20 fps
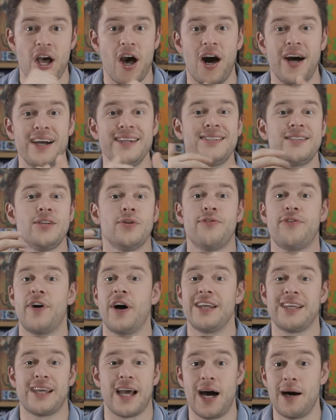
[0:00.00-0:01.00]
I still
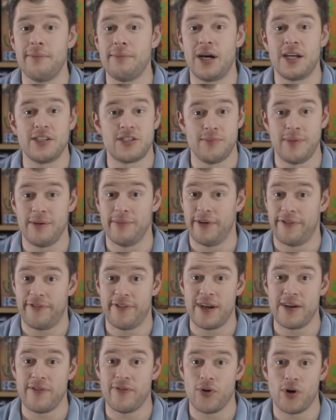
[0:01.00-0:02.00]
find Kanban to be my
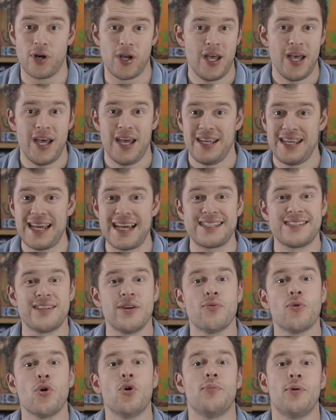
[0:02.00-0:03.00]
favourite. Yes,
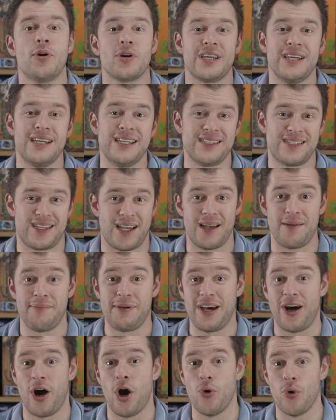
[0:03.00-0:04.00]
the rulebook is a
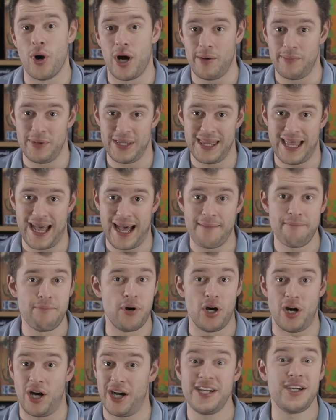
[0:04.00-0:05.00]
bit ho hum and that,
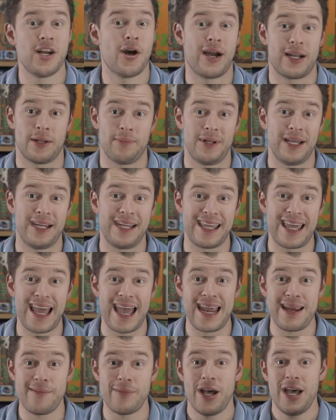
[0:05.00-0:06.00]
but I know how to play the
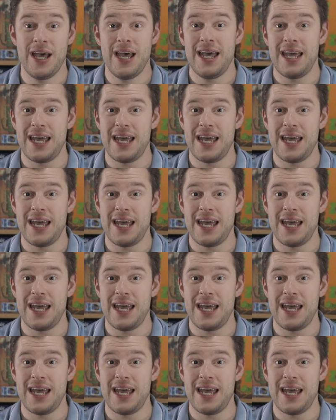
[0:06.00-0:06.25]
game.